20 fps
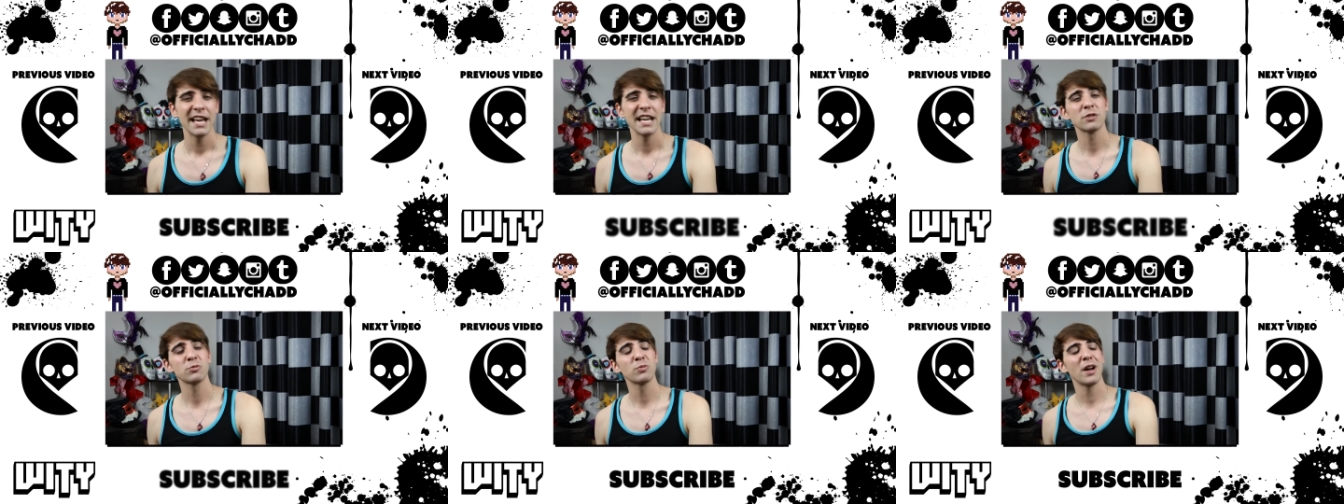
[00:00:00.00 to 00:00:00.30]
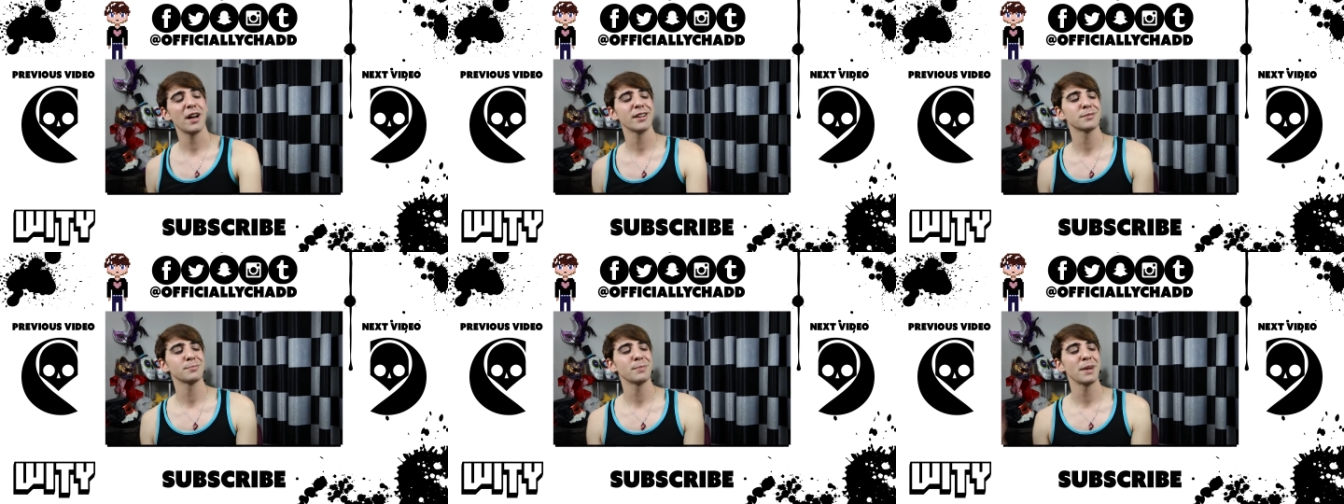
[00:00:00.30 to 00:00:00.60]
as
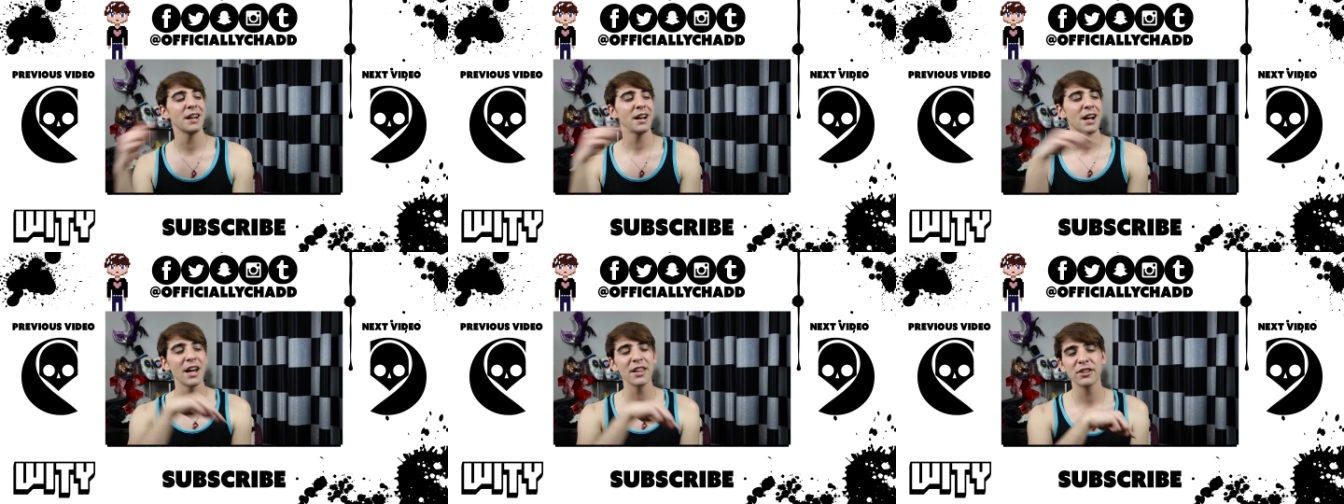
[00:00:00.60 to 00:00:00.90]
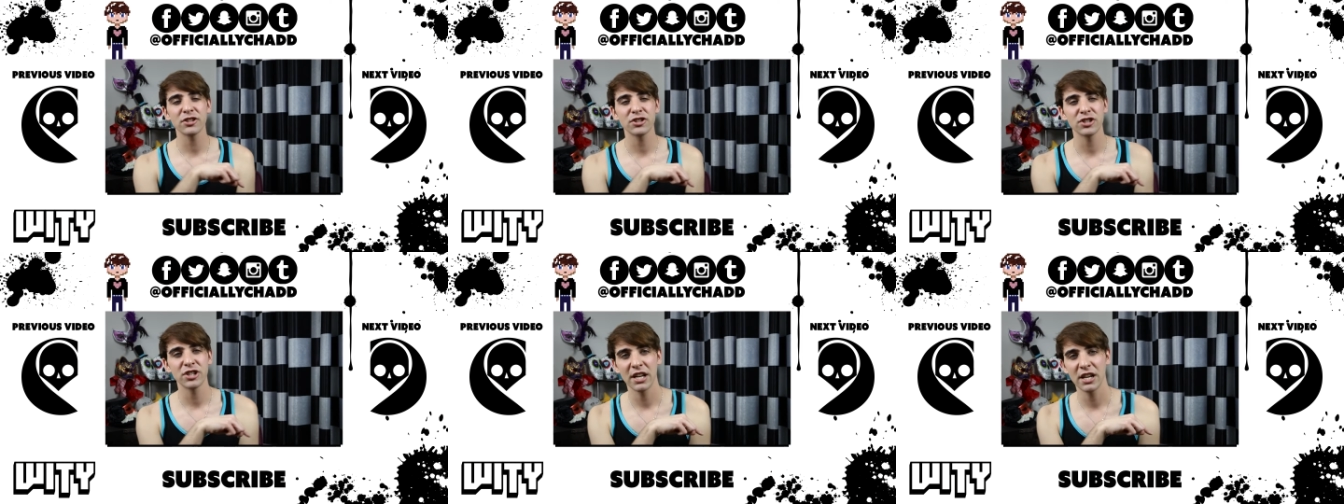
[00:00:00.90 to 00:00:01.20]
well as my
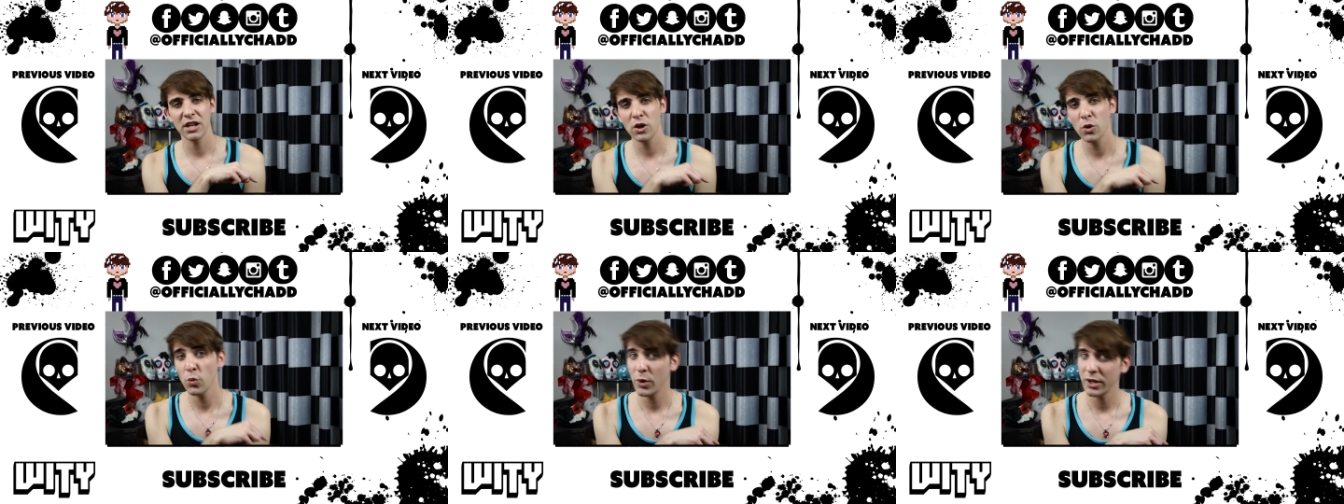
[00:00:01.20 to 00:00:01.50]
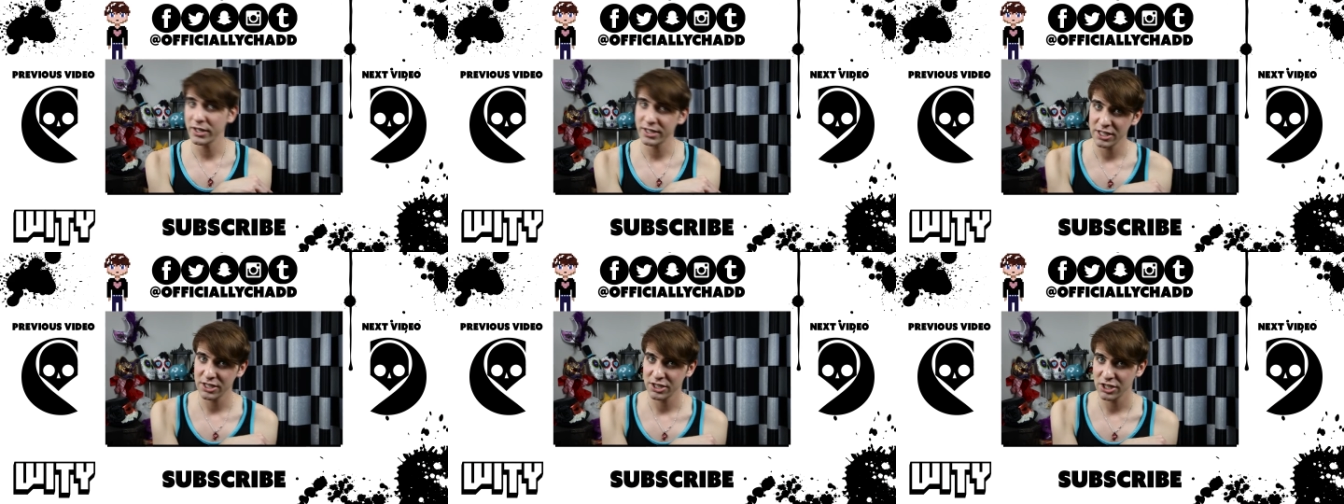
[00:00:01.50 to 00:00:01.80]
other channel
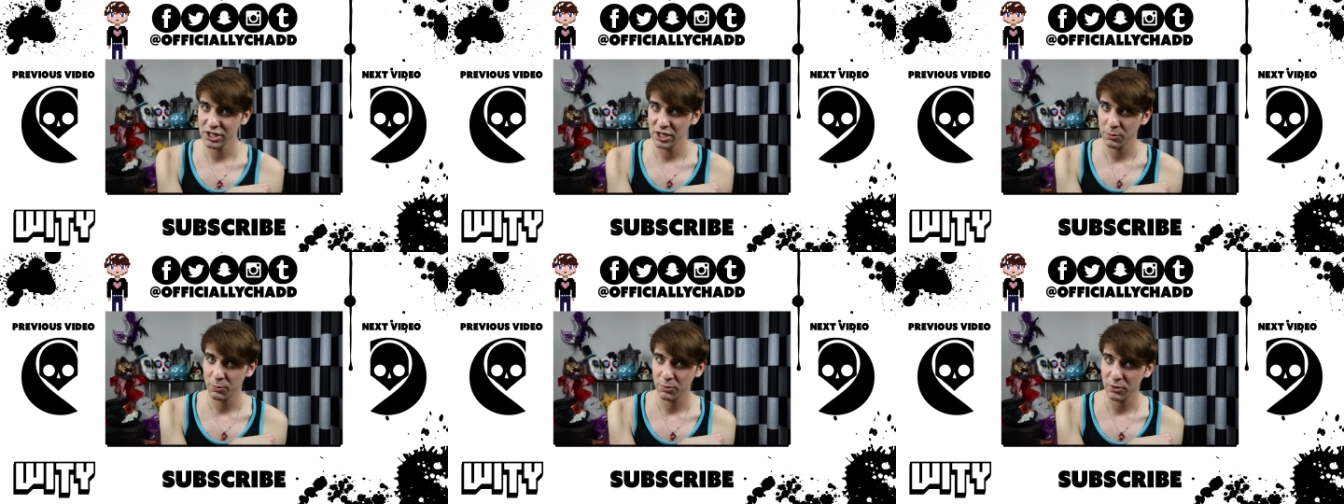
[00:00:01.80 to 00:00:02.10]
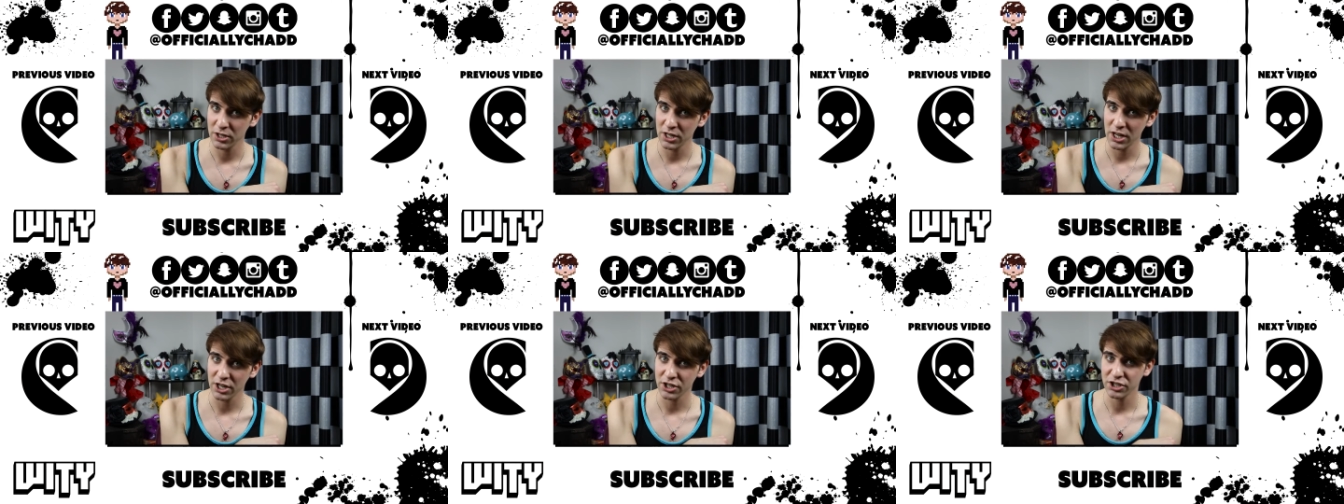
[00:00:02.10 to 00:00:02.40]
What's It To You
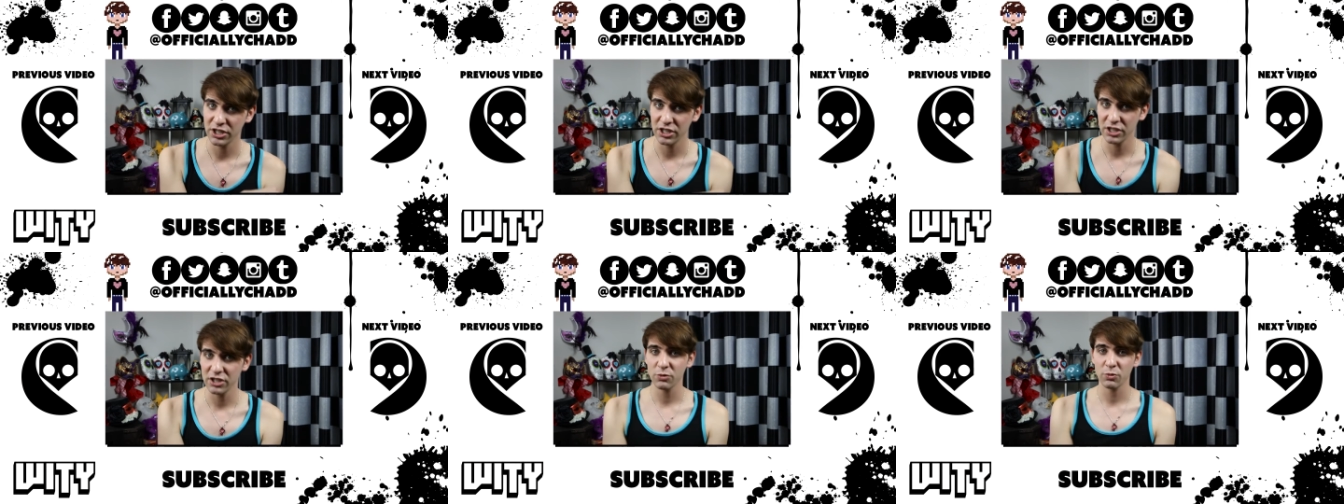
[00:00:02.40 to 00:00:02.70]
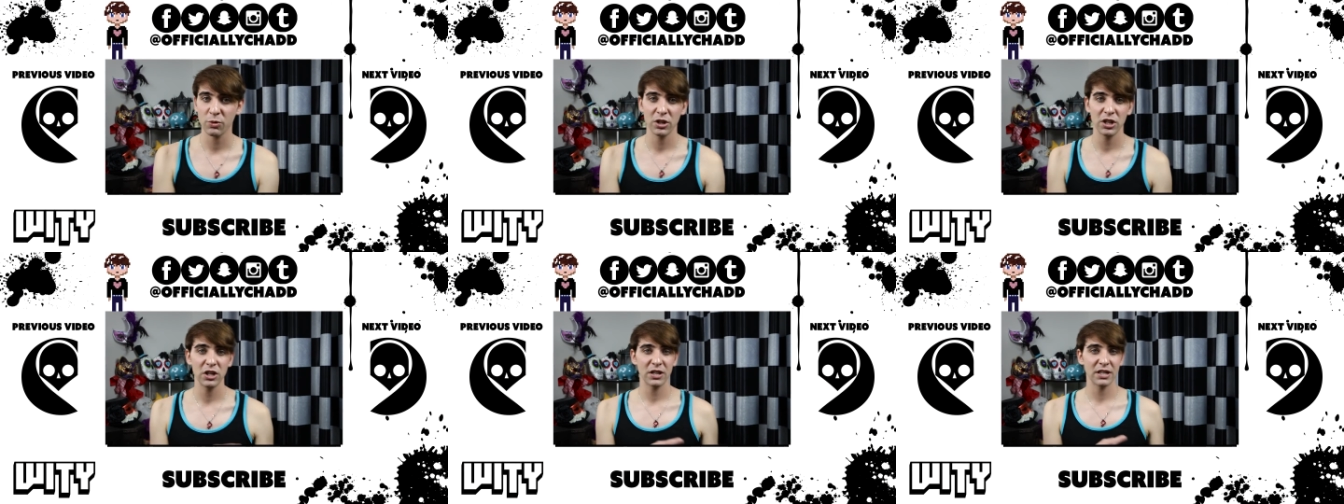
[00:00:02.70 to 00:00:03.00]
Productions
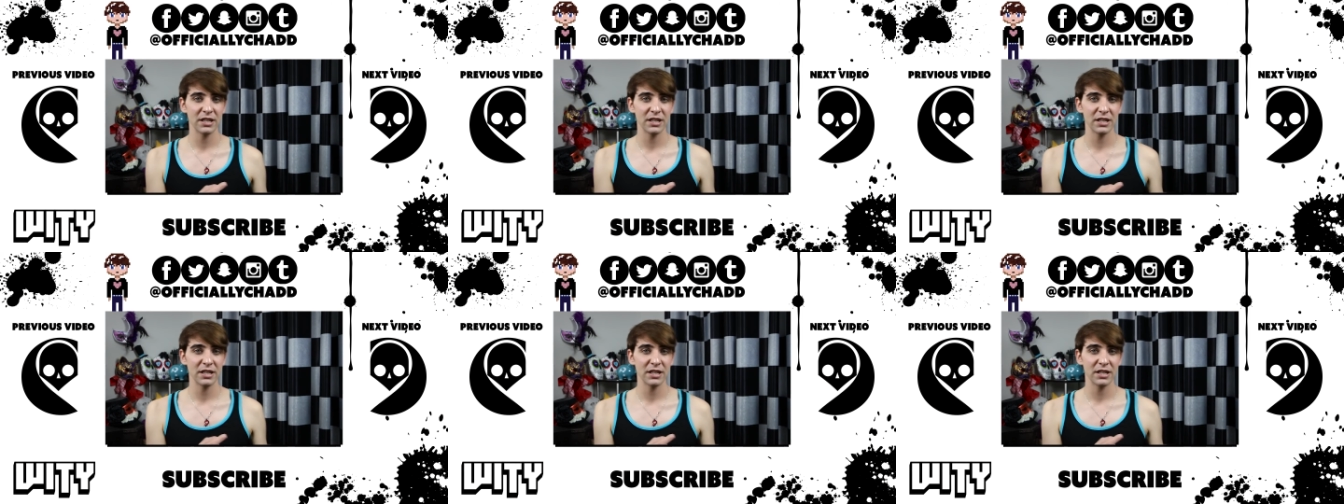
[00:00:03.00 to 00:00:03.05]
where you